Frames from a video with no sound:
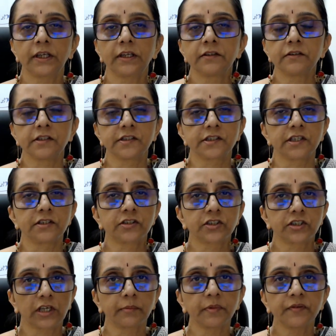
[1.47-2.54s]
This is
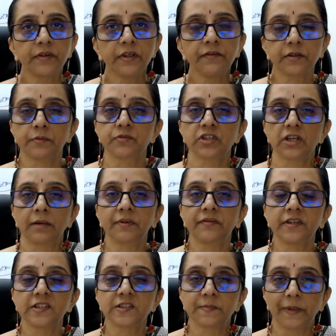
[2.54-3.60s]
Shambhavi from Shambhavi
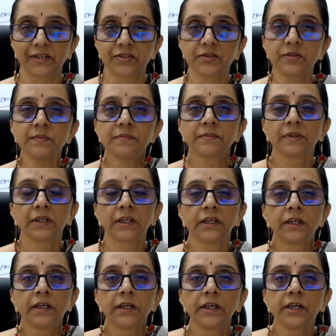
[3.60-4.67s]
Spectrum.
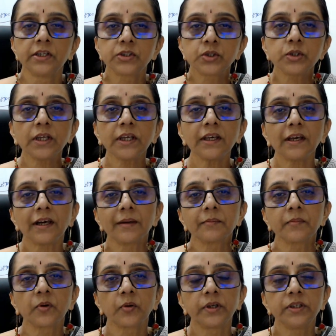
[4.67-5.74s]
Today I'm
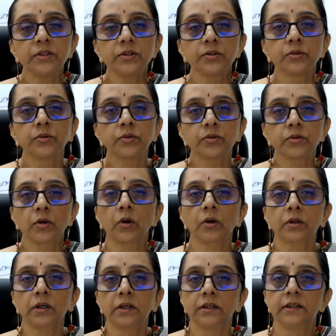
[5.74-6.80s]
going to talk a
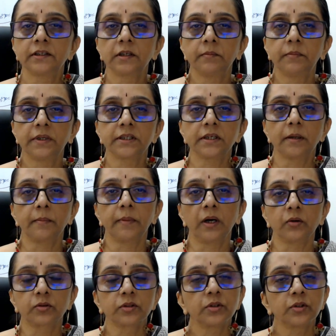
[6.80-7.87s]
little bit about
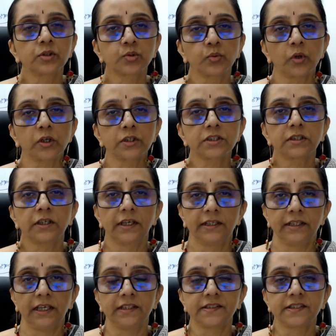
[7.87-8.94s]
SWOT
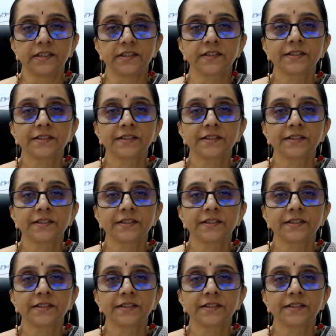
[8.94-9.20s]
analysis.